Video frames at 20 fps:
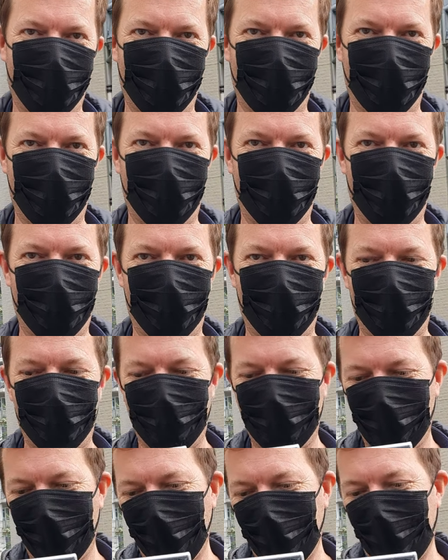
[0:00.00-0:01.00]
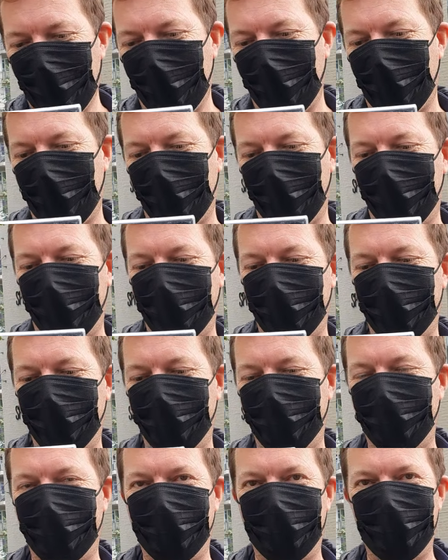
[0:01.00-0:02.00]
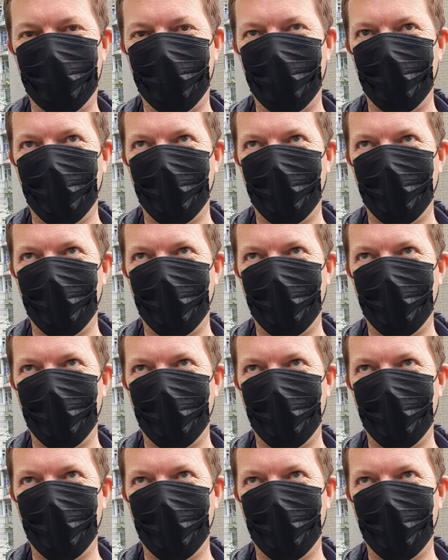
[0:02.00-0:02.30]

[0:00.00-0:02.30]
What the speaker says: No, because you voted...